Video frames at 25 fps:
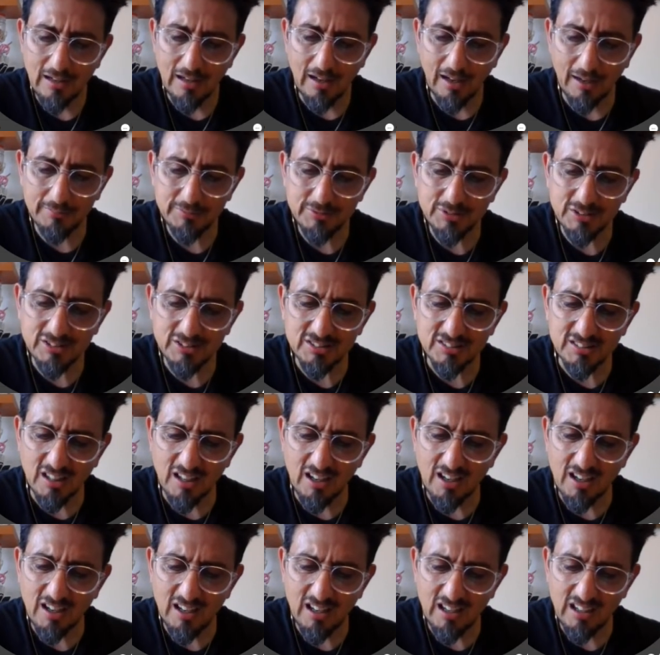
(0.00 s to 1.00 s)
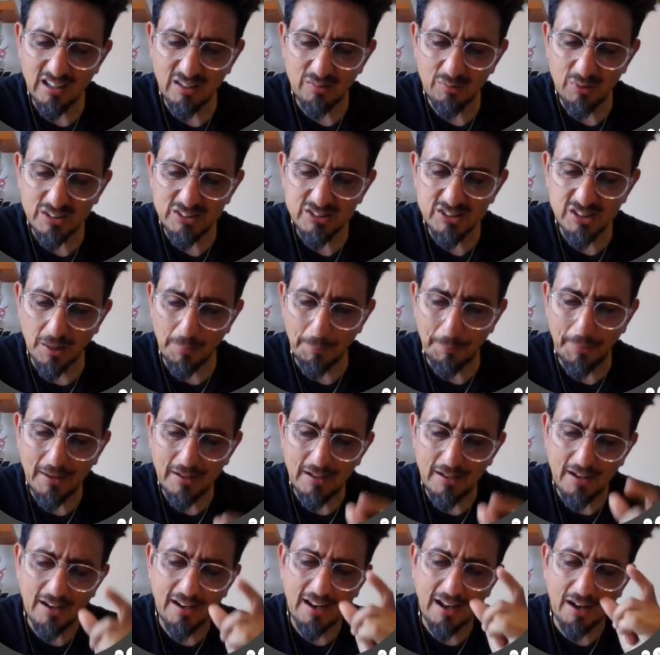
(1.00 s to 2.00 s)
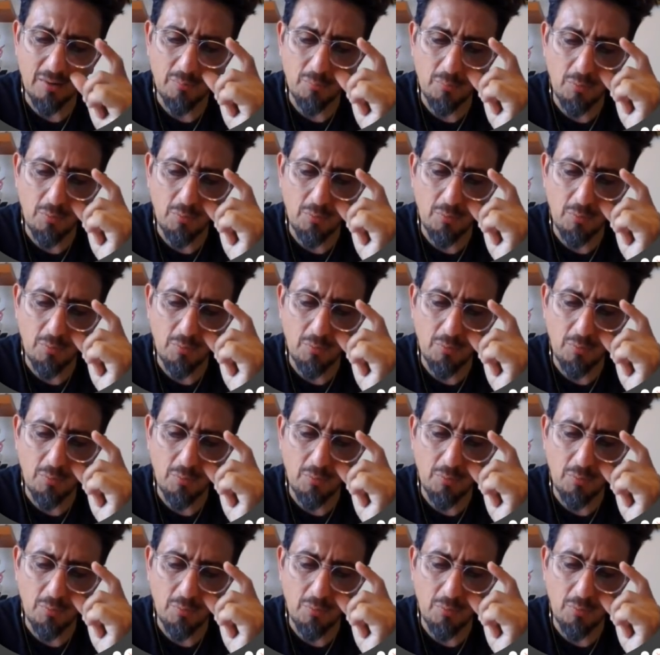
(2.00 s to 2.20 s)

I'm just we're jumping in and out.